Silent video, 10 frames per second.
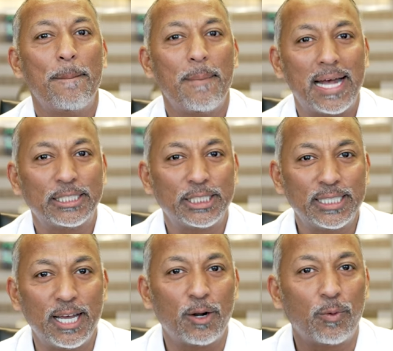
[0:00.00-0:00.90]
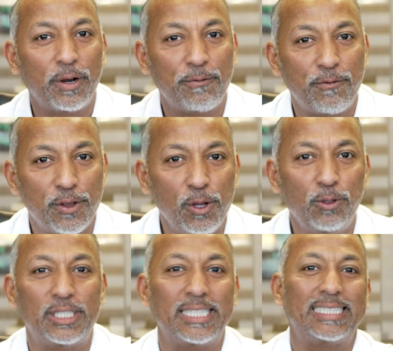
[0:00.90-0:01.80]
my son
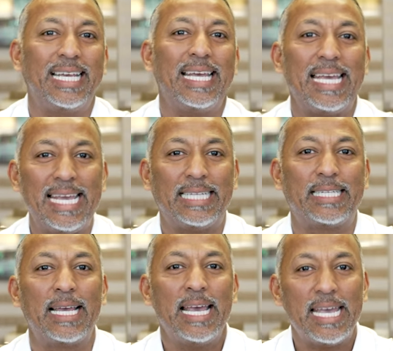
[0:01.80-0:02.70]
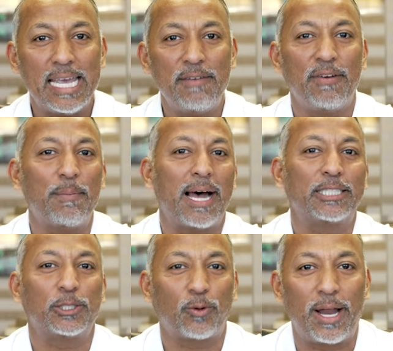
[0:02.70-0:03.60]
refuses to eat even my
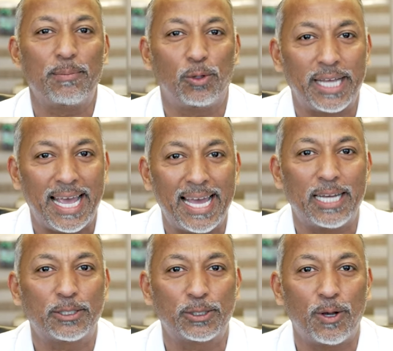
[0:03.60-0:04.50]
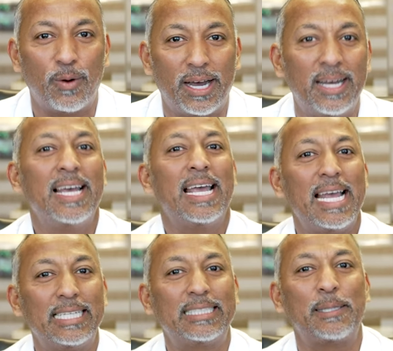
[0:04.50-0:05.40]
scrambled eggs. So uh,
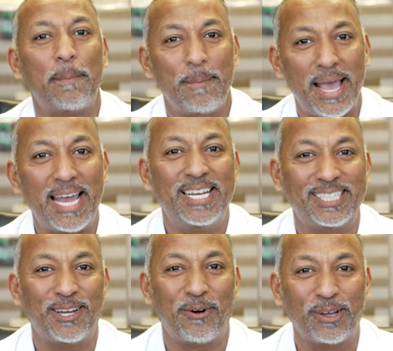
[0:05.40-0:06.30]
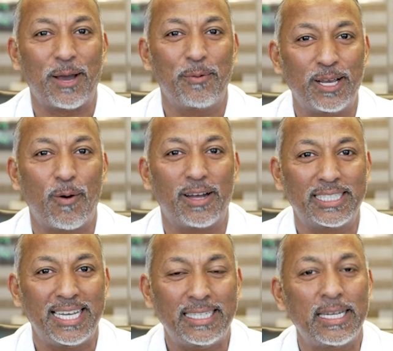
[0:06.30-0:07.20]
it's mandatory that we go out
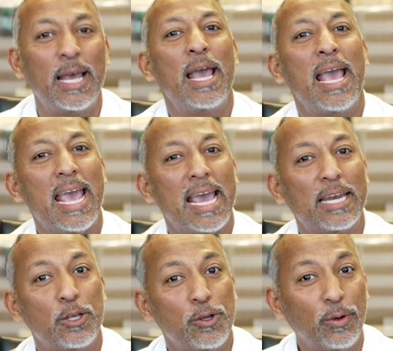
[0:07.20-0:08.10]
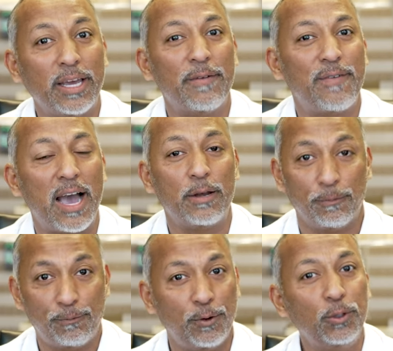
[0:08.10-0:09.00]
to eat. And you can find
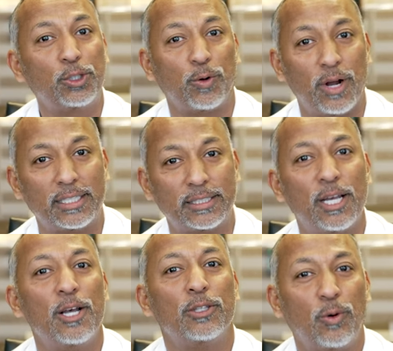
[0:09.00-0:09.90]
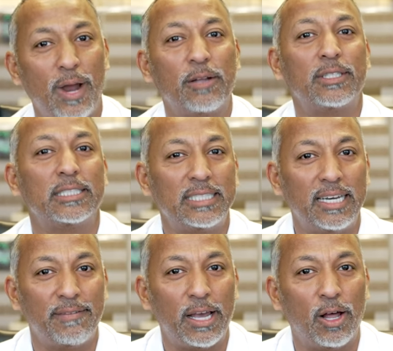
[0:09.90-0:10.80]
food trucks throughout the
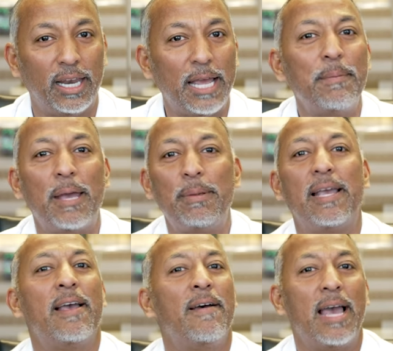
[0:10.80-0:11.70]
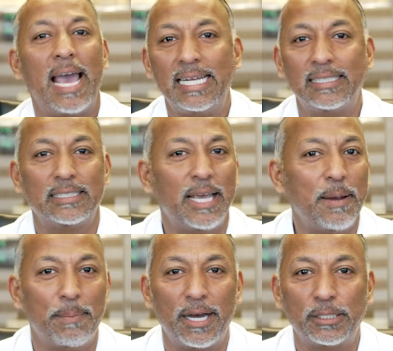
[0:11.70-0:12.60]
city of LA, maybe eight to
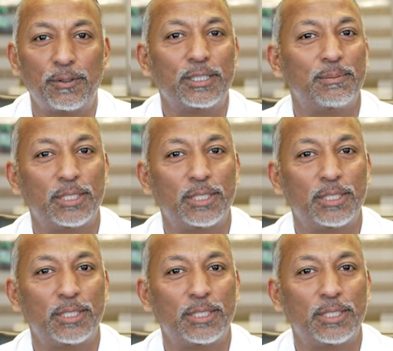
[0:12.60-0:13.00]
10 bucks for some